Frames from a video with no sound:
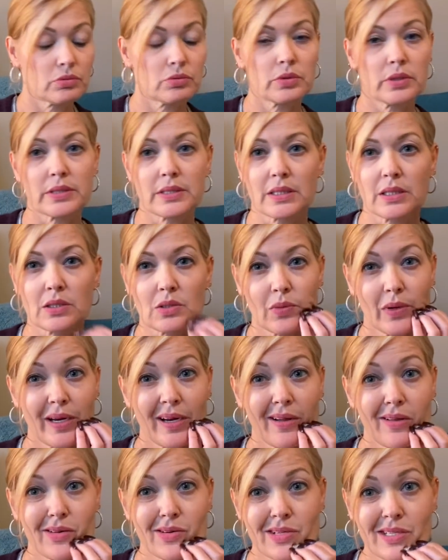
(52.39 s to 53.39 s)
is it a
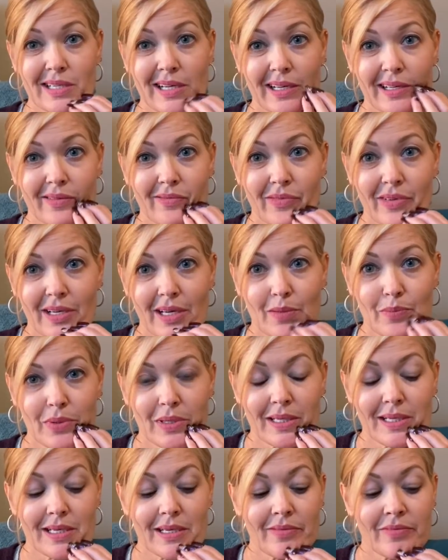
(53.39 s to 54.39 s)
$20 styling fee, I
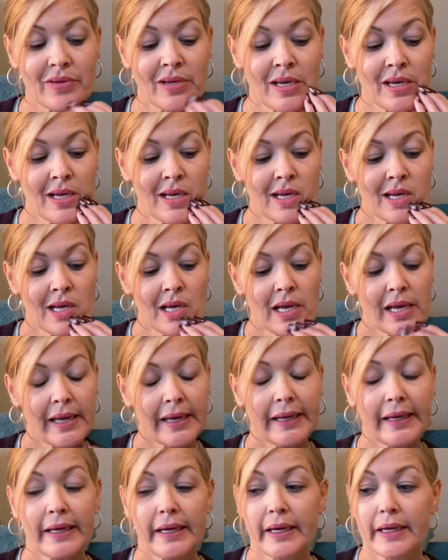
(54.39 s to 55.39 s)
believe?
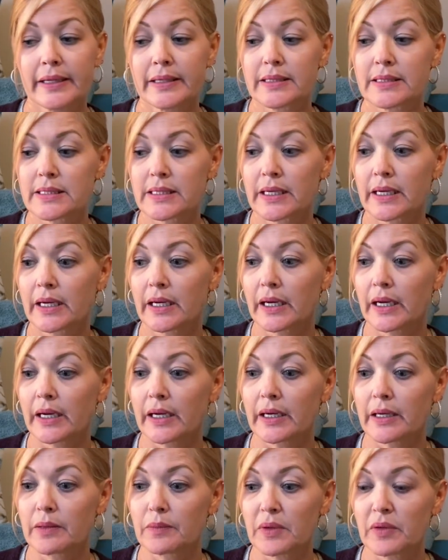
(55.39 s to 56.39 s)
And
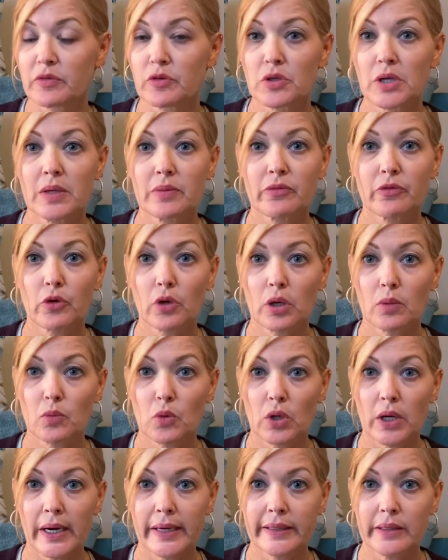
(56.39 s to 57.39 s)
um, if you keep four or
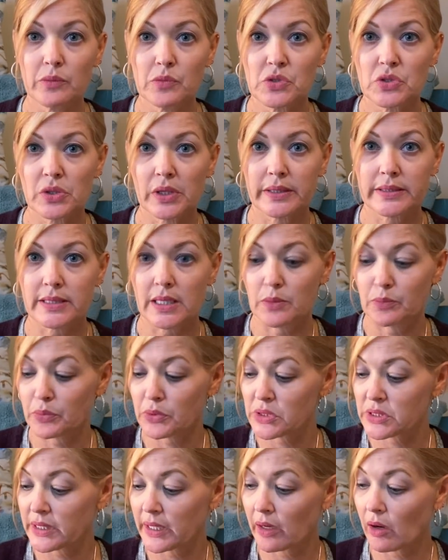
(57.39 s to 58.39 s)
more items, you get
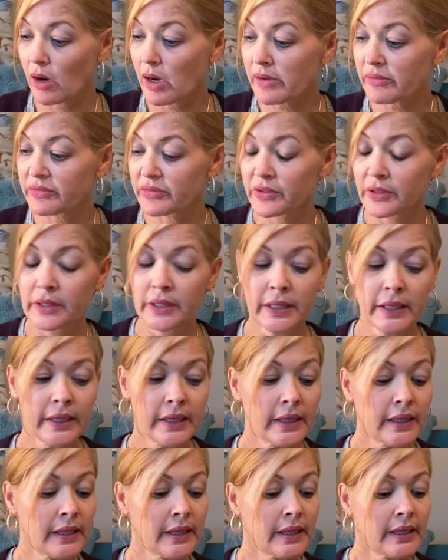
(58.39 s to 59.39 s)
10% off.
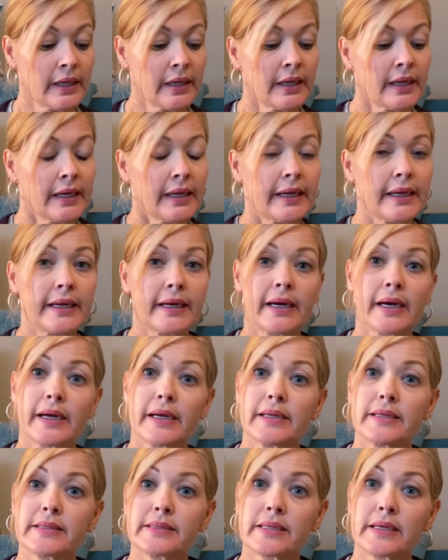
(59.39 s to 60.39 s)

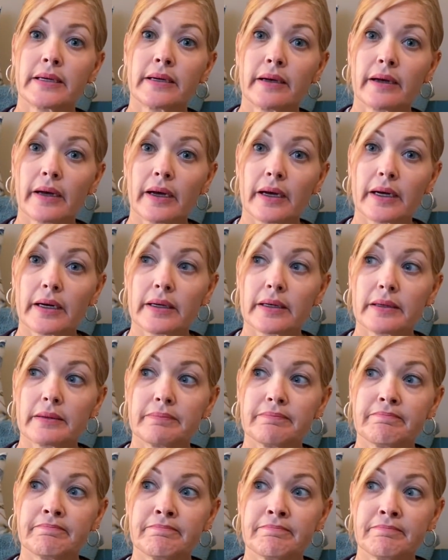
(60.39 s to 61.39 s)
And
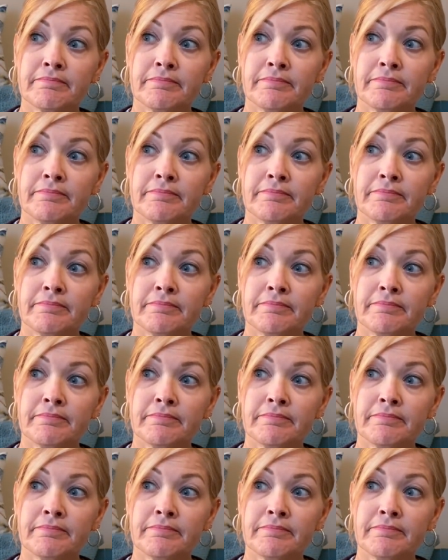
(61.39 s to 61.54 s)
um,